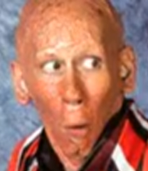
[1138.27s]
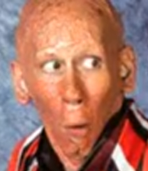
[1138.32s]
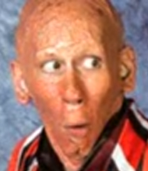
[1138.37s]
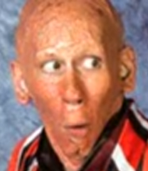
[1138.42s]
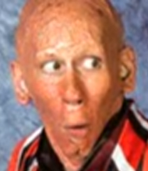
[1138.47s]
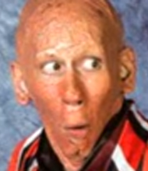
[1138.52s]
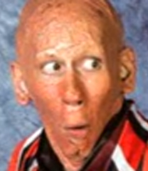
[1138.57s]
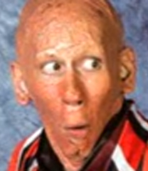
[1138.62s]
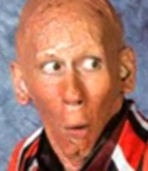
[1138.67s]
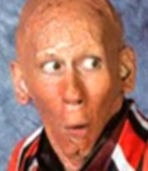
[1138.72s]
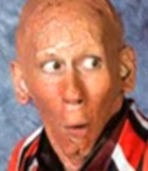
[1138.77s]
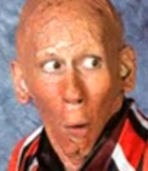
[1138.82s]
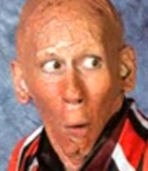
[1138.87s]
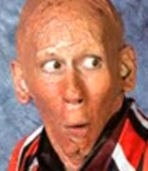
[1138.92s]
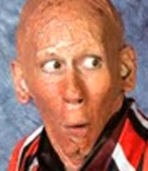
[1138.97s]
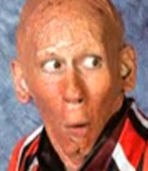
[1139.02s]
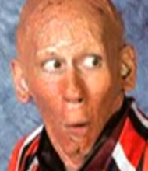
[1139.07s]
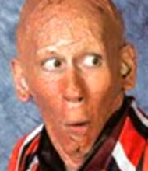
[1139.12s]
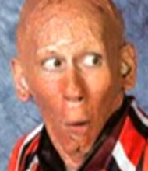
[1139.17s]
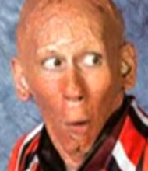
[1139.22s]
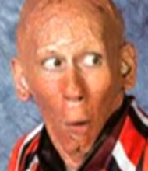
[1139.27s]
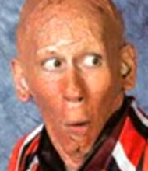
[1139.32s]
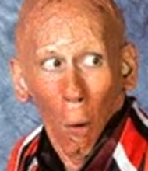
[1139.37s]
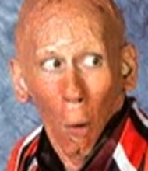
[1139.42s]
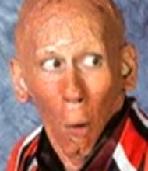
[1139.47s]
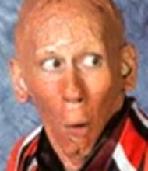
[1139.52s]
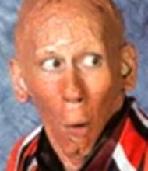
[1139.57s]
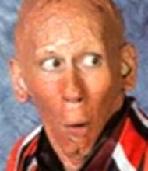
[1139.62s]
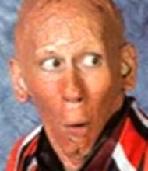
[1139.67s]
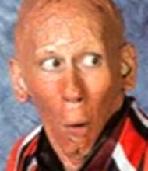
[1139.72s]

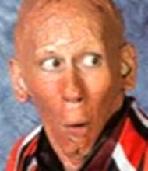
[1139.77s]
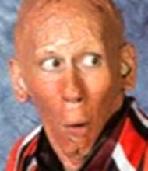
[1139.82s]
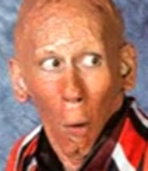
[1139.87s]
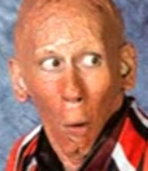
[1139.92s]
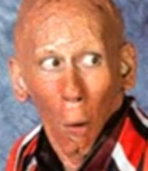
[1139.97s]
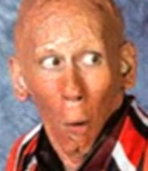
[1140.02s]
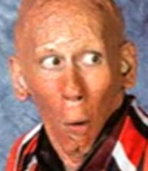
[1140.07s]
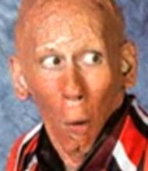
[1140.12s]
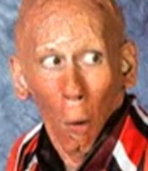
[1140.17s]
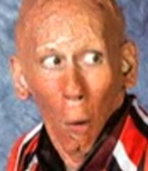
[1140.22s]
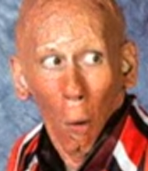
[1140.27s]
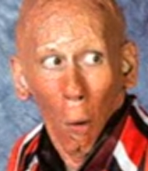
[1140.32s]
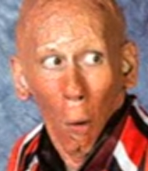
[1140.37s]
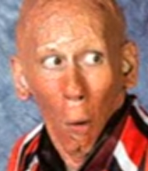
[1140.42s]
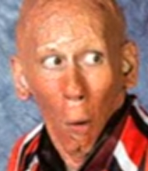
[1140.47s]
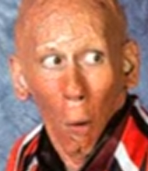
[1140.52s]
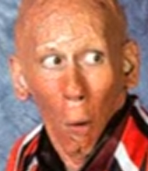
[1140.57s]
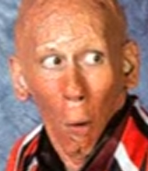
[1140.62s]
Nobody speaks.